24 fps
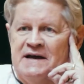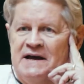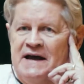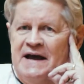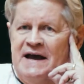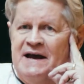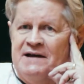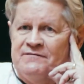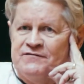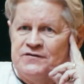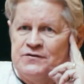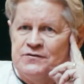
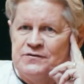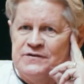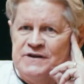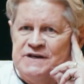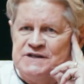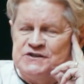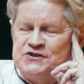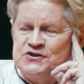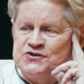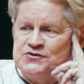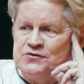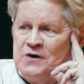after they
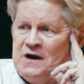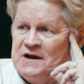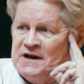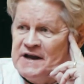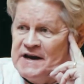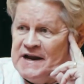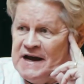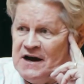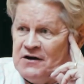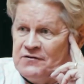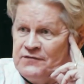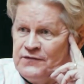strung it
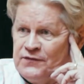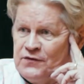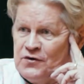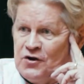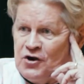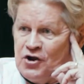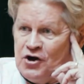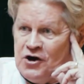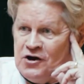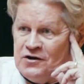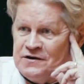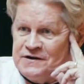out for a
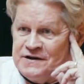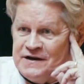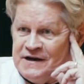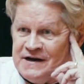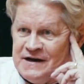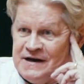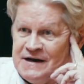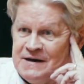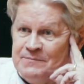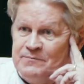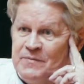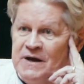long
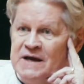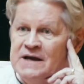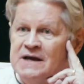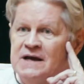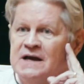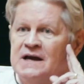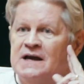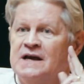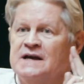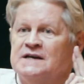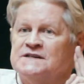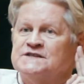time,
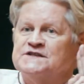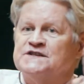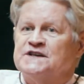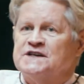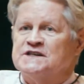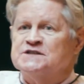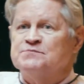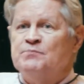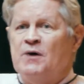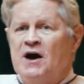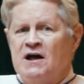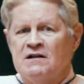
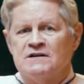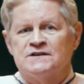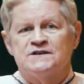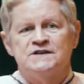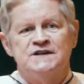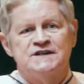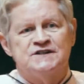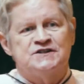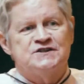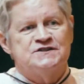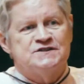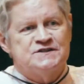6
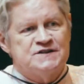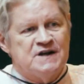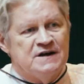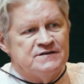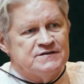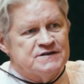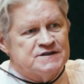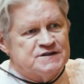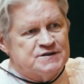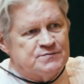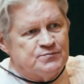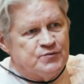politicians on
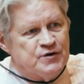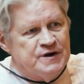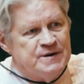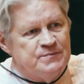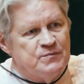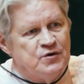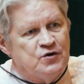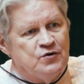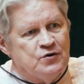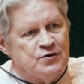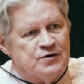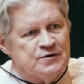the Supreme
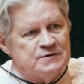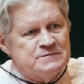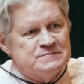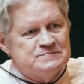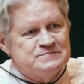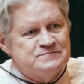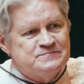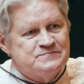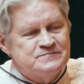Court